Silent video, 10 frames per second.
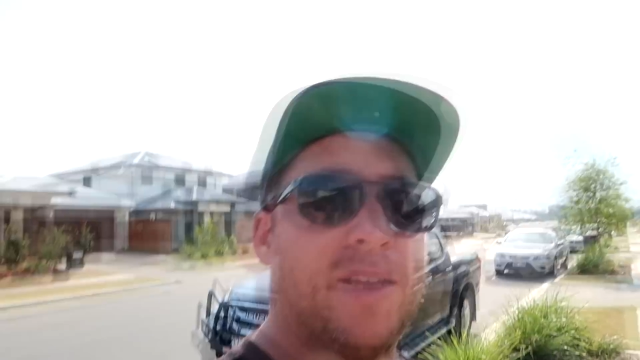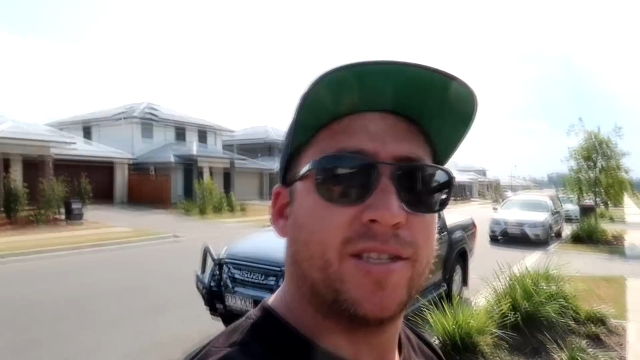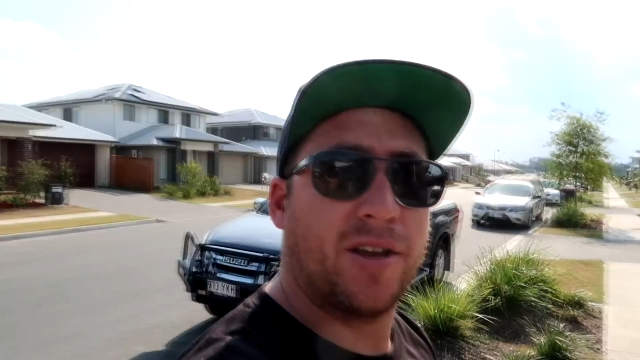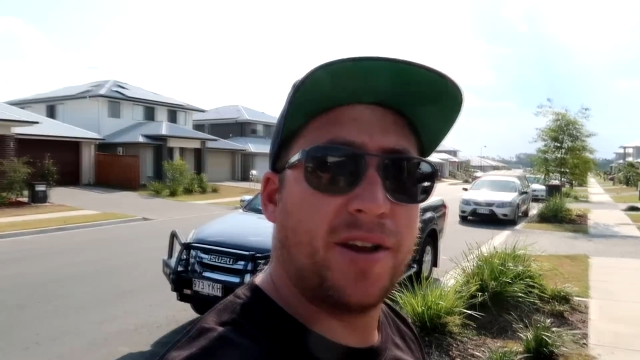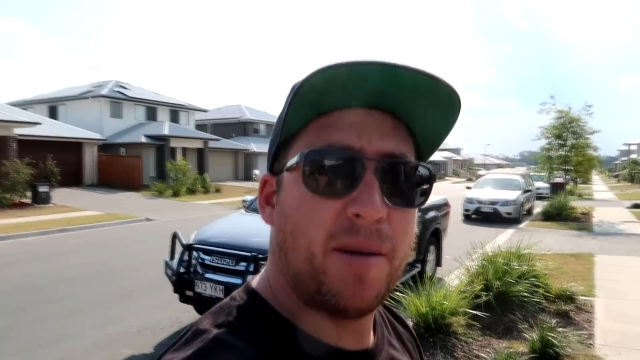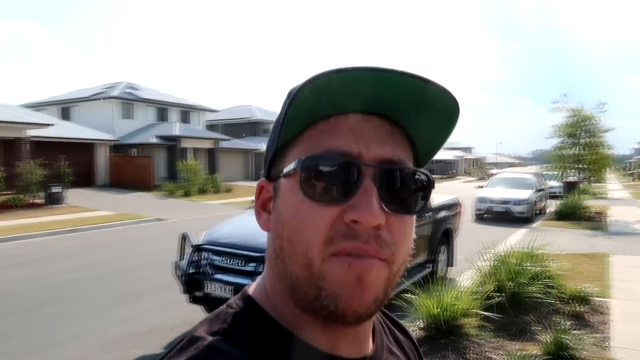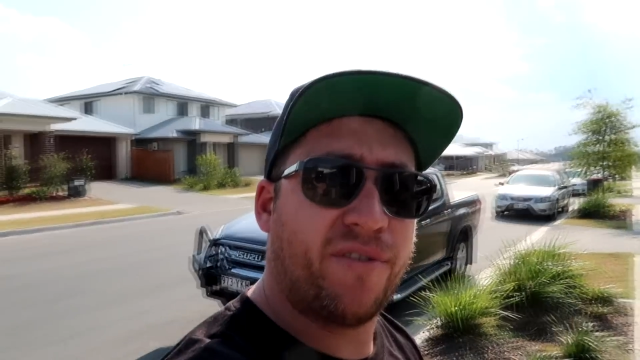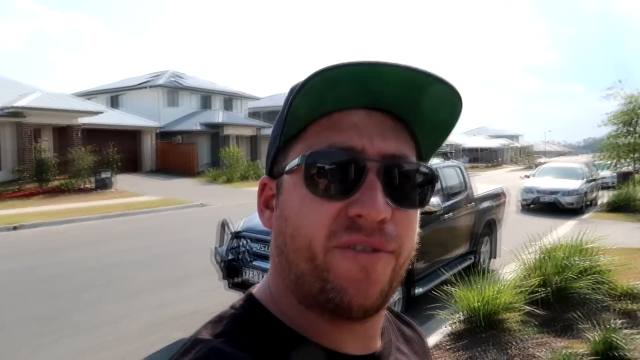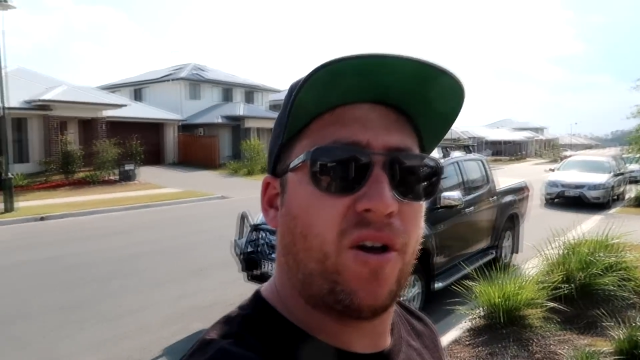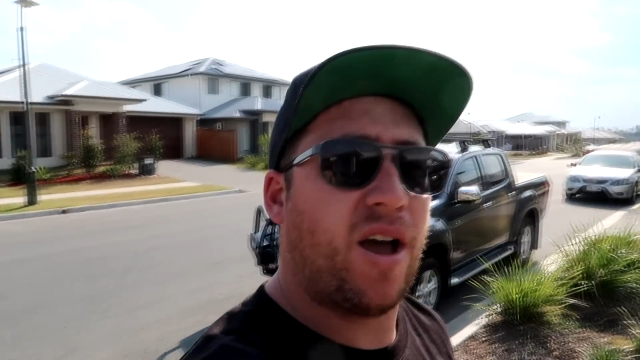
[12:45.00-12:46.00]
So number
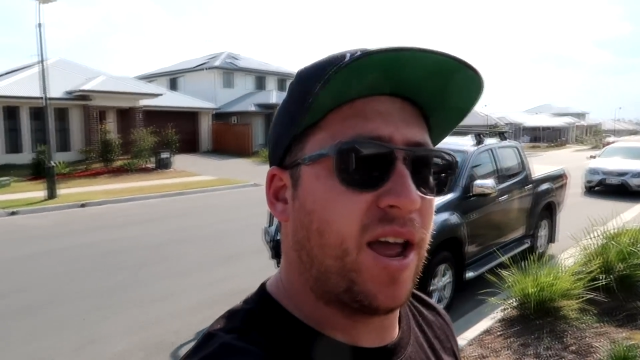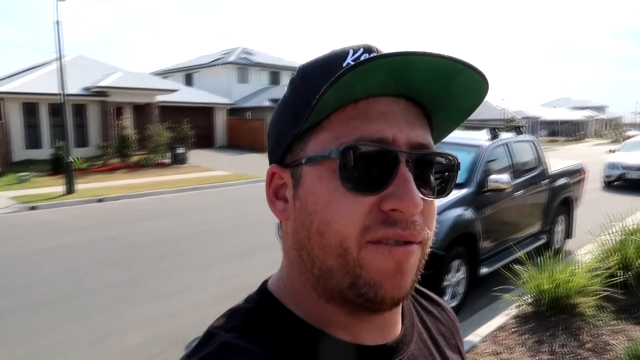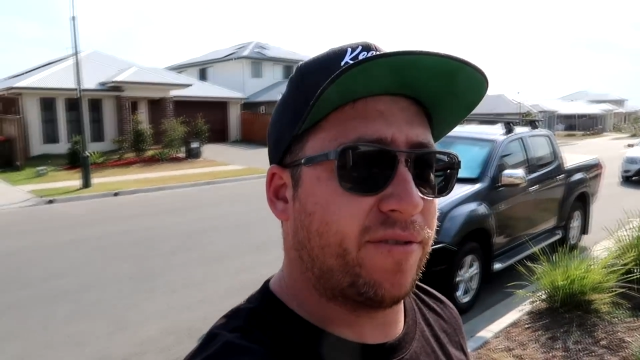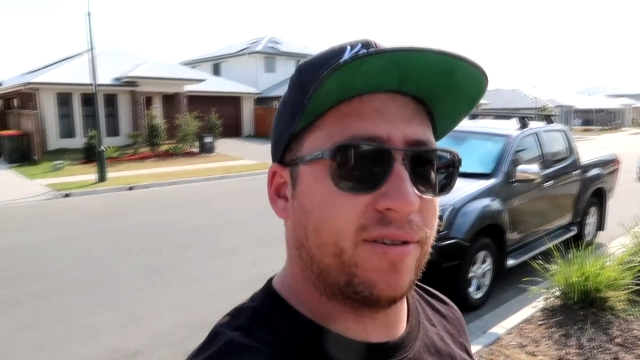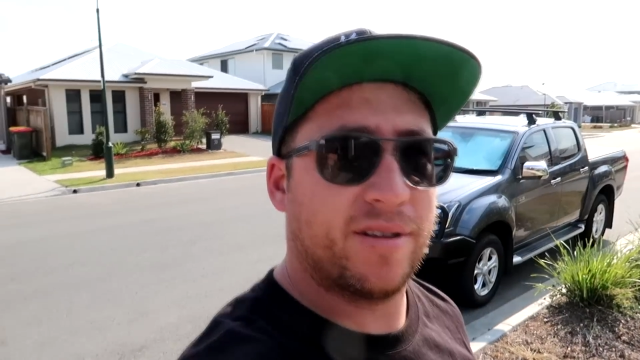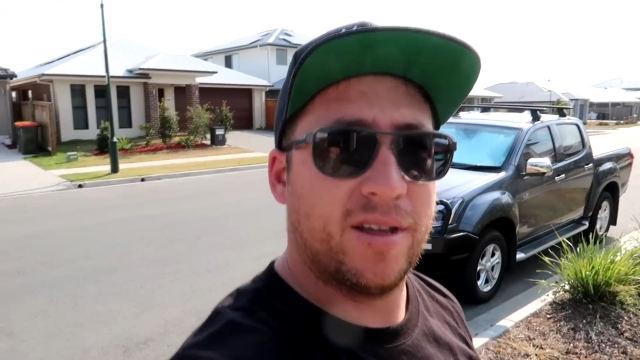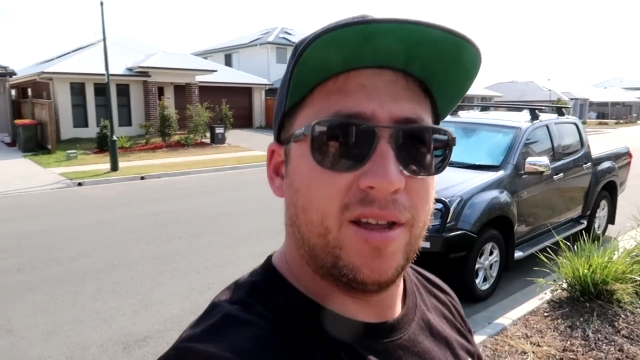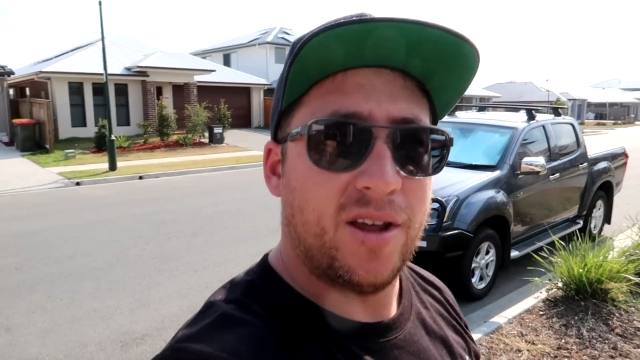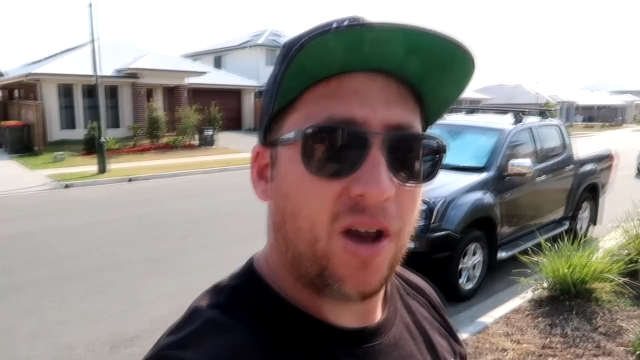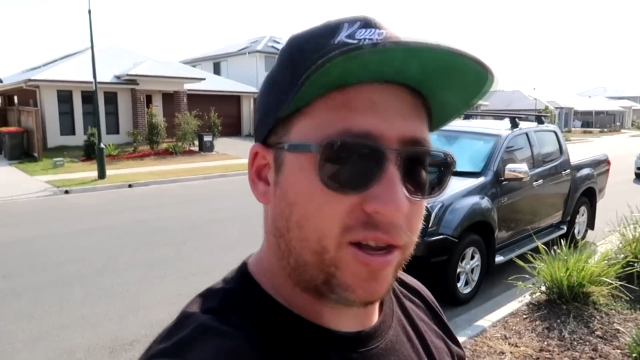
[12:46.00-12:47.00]
five,
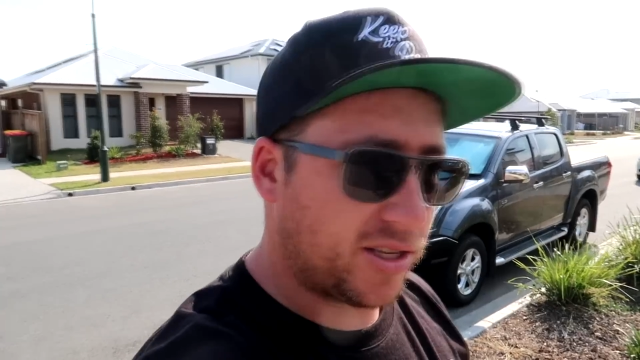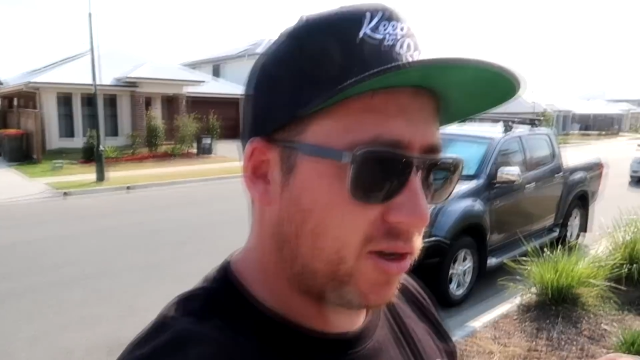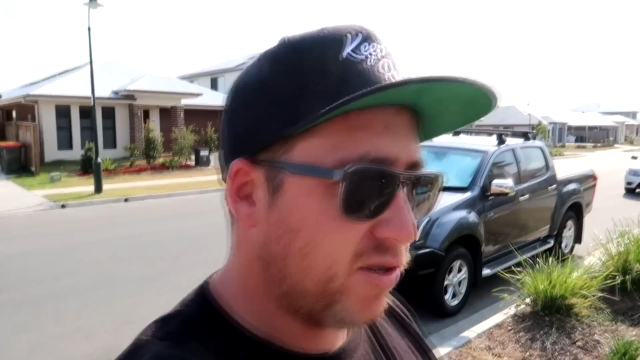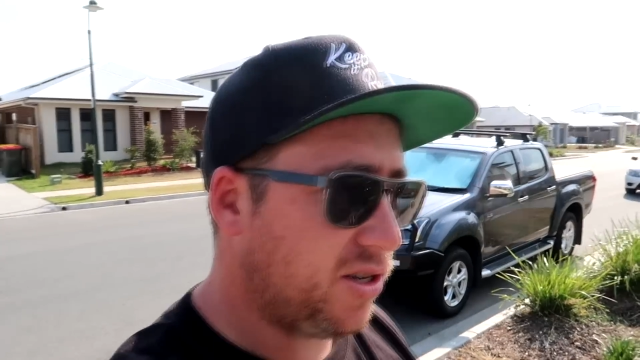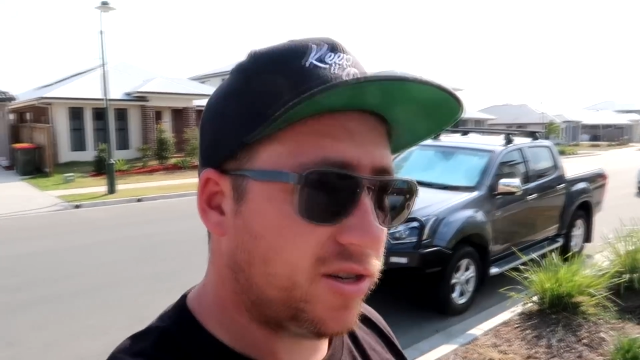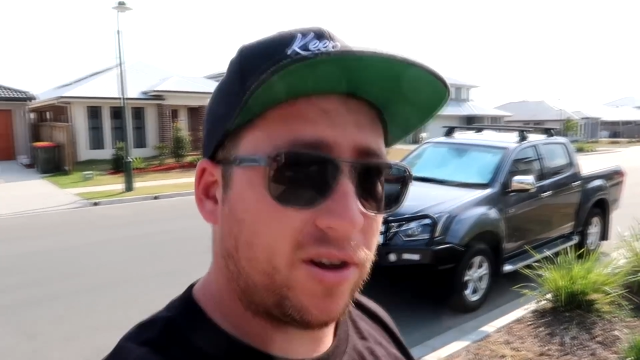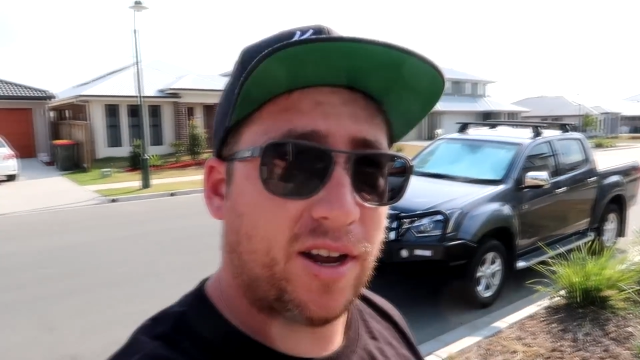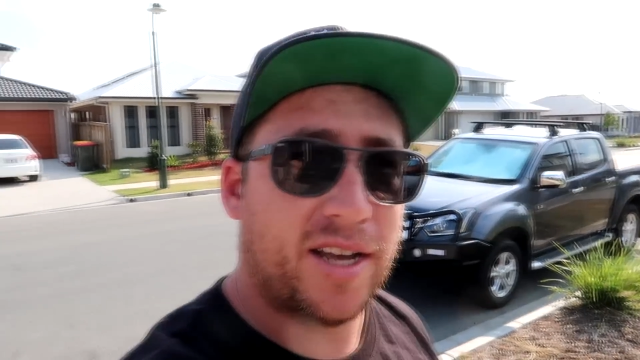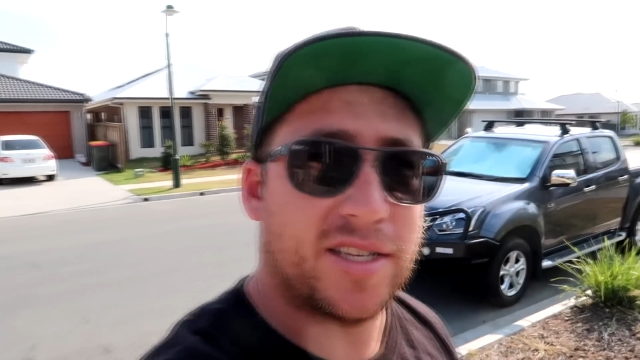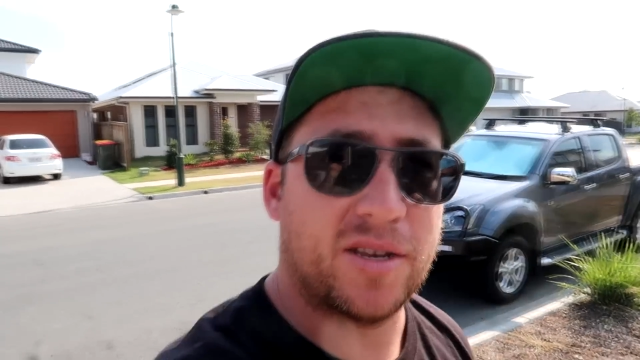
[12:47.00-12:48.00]
I told you
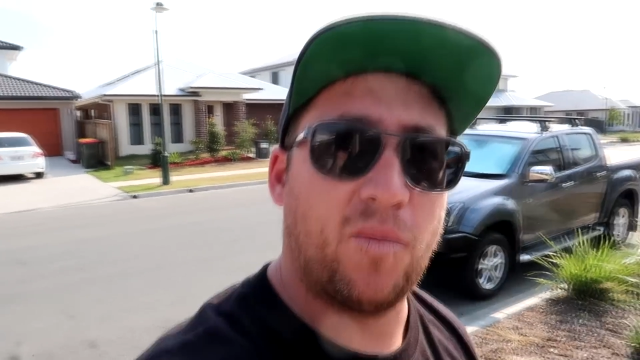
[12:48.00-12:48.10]
guys